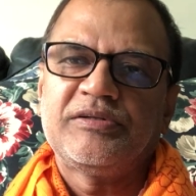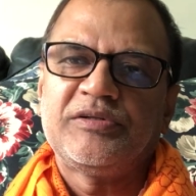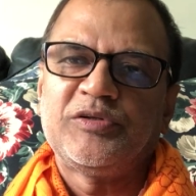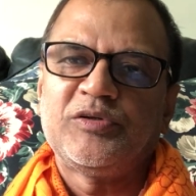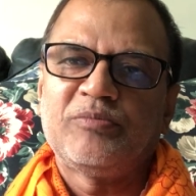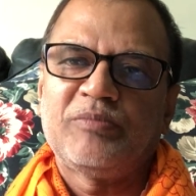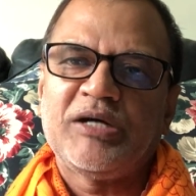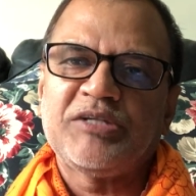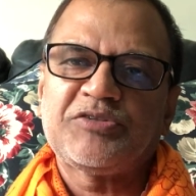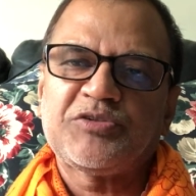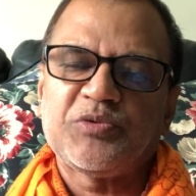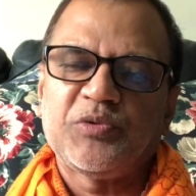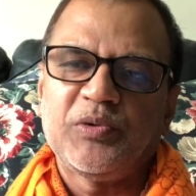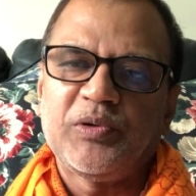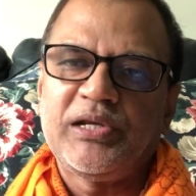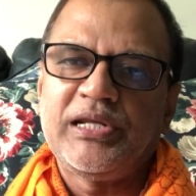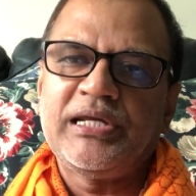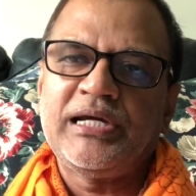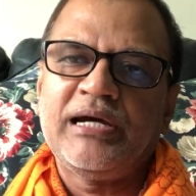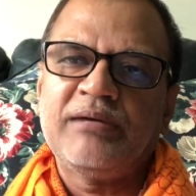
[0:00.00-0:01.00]
You must
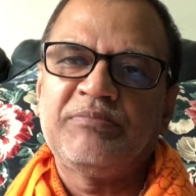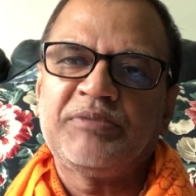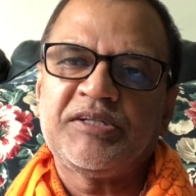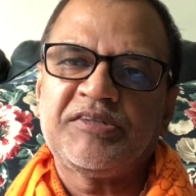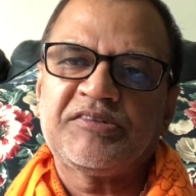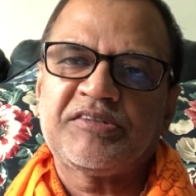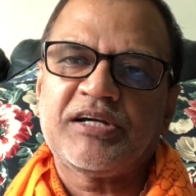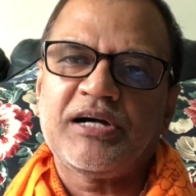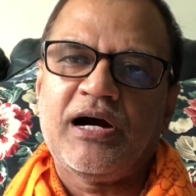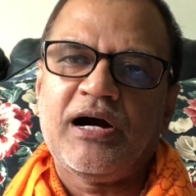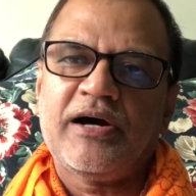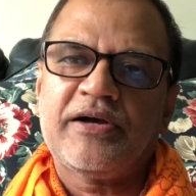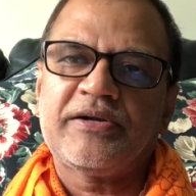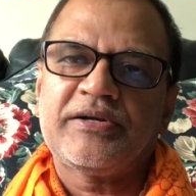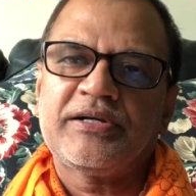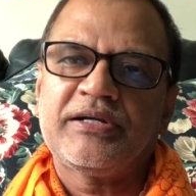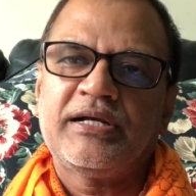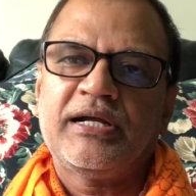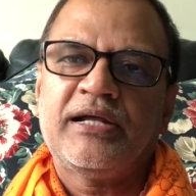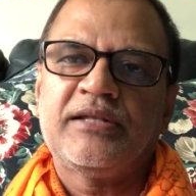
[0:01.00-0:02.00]
only have this
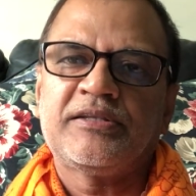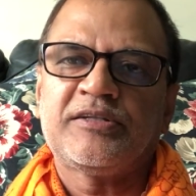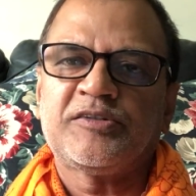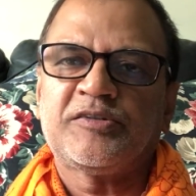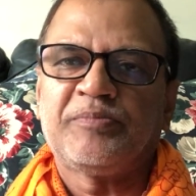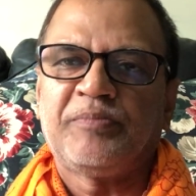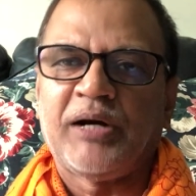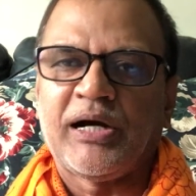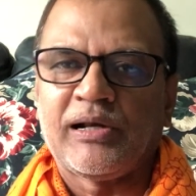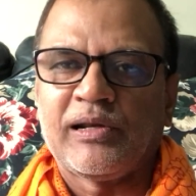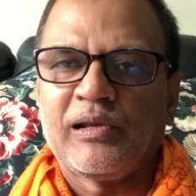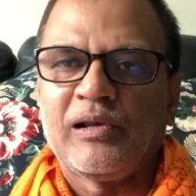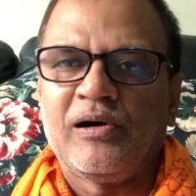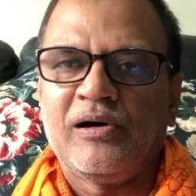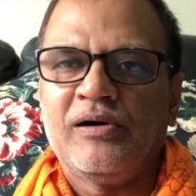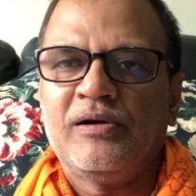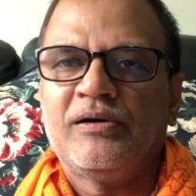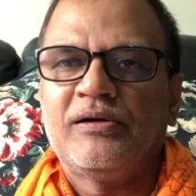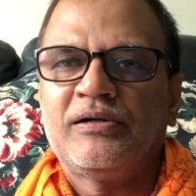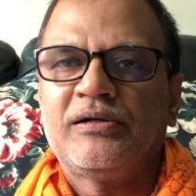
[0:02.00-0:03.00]
car and this
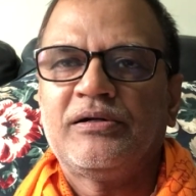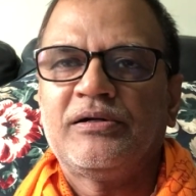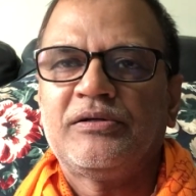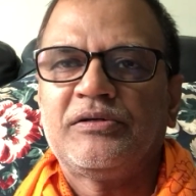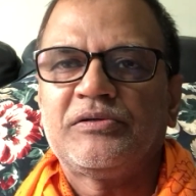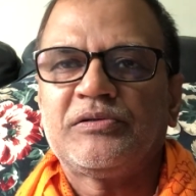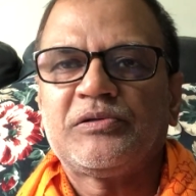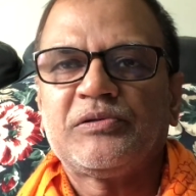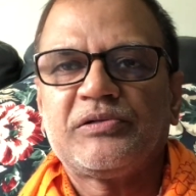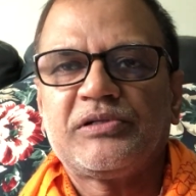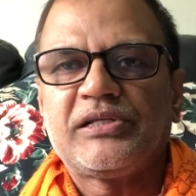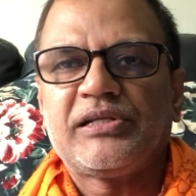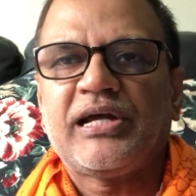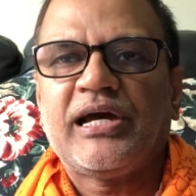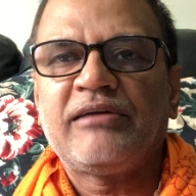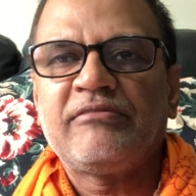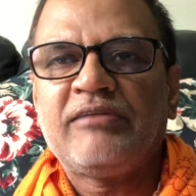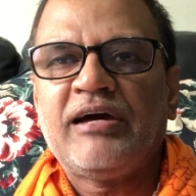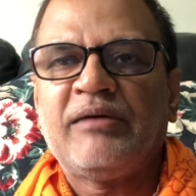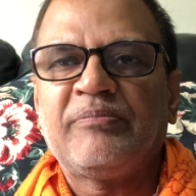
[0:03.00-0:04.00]
bungalow to
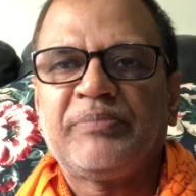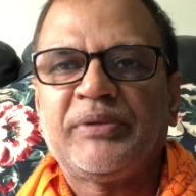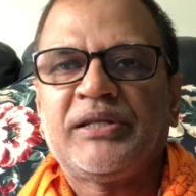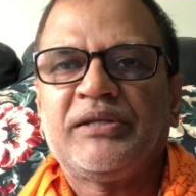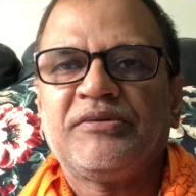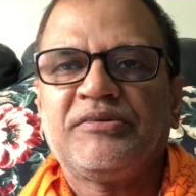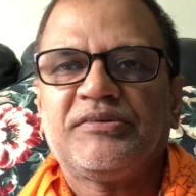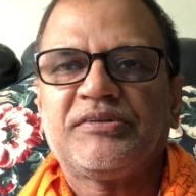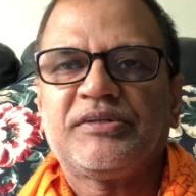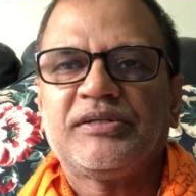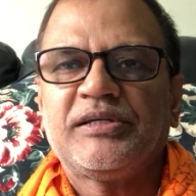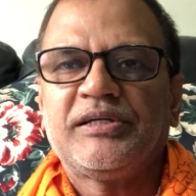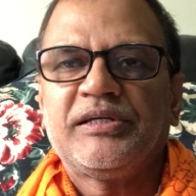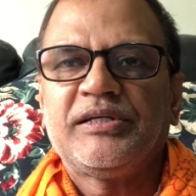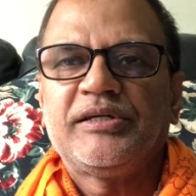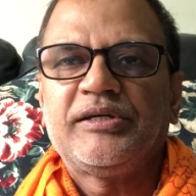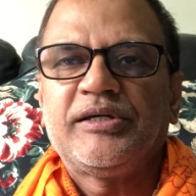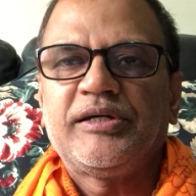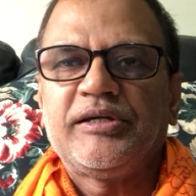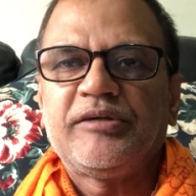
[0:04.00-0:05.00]
derive happiness.
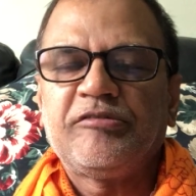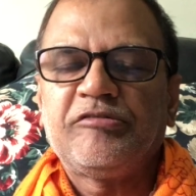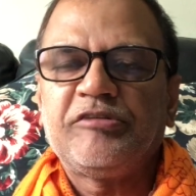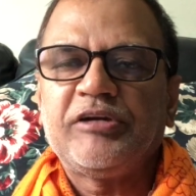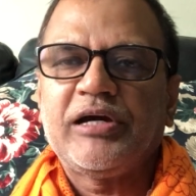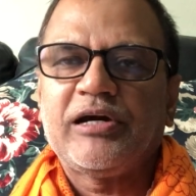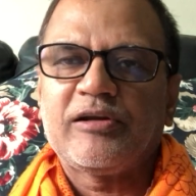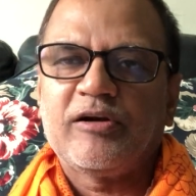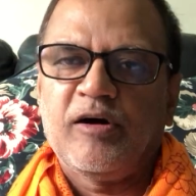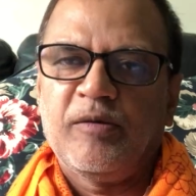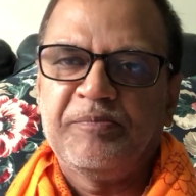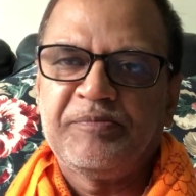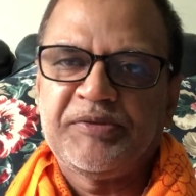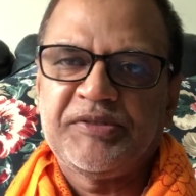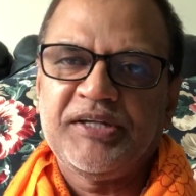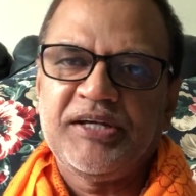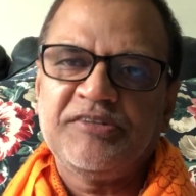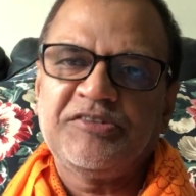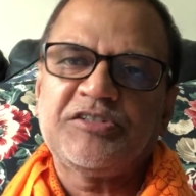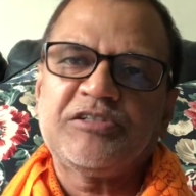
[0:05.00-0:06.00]
If we are
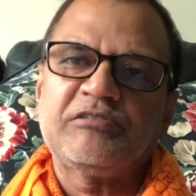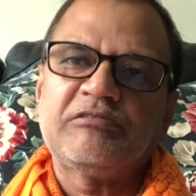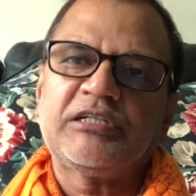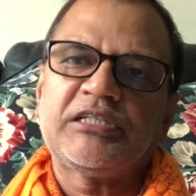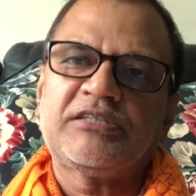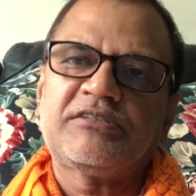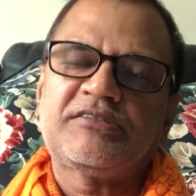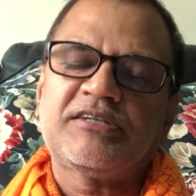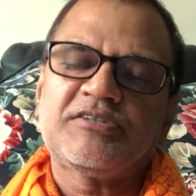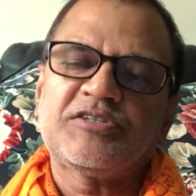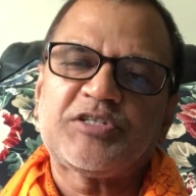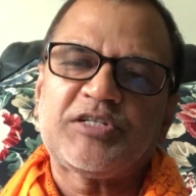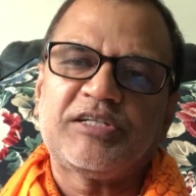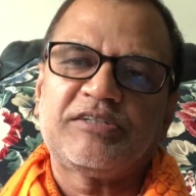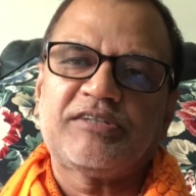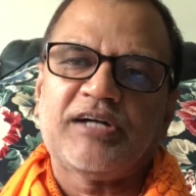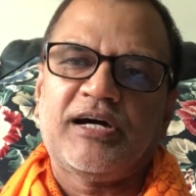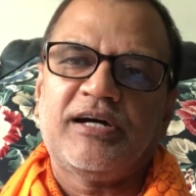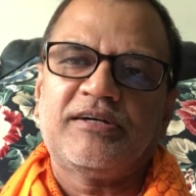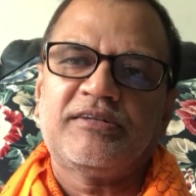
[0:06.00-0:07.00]
obsessed with such
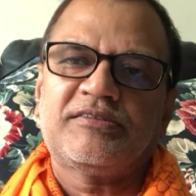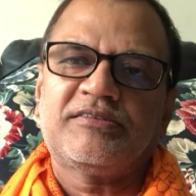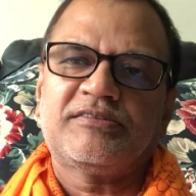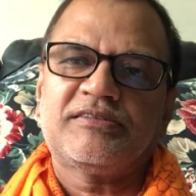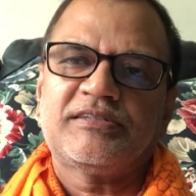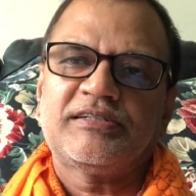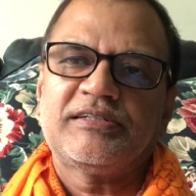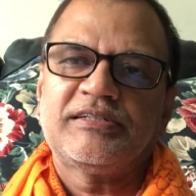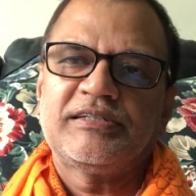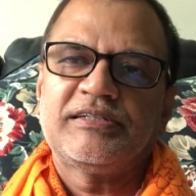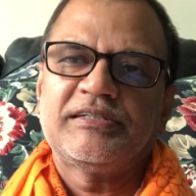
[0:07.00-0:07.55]
desires,